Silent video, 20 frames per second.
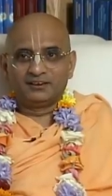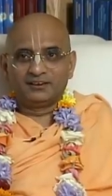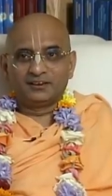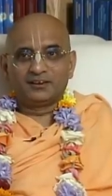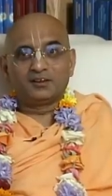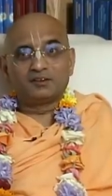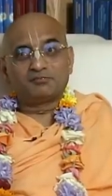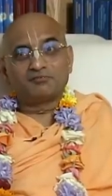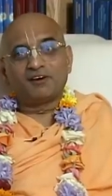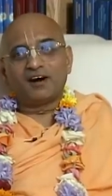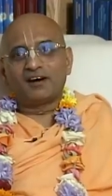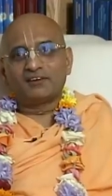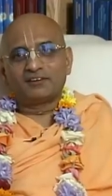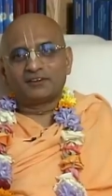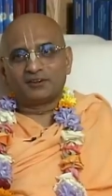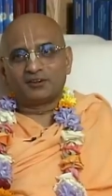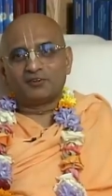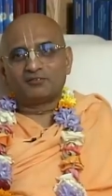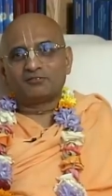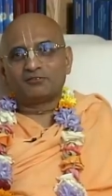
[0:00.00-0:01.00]
the
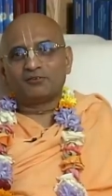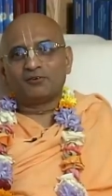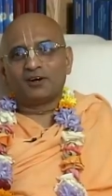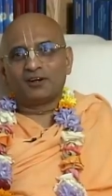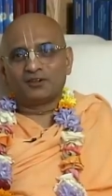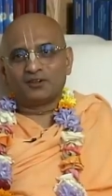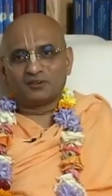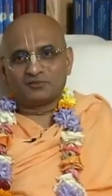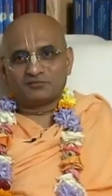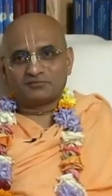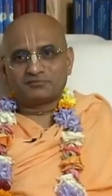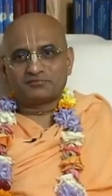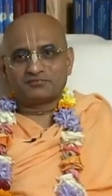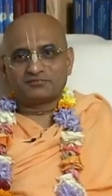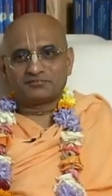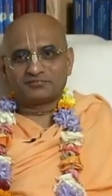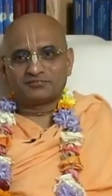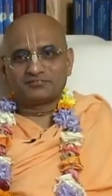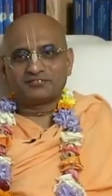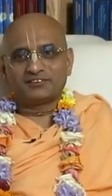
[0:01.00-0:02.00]
father of one of
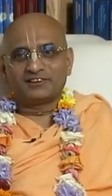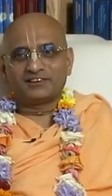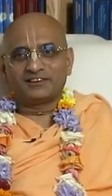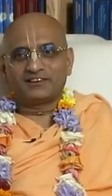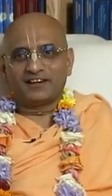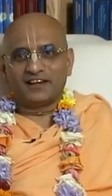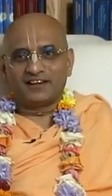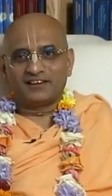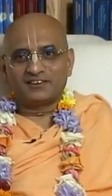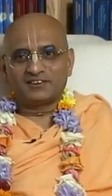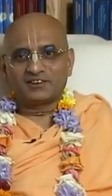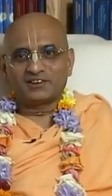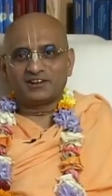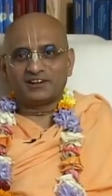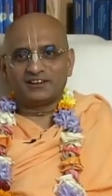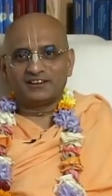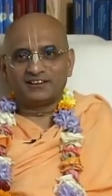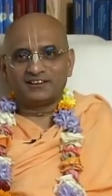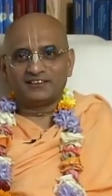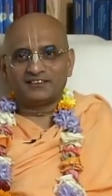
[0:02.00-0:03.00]
the
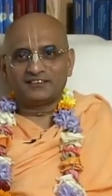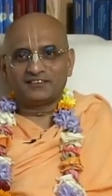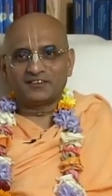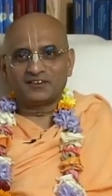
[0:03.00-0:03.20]
grandchild,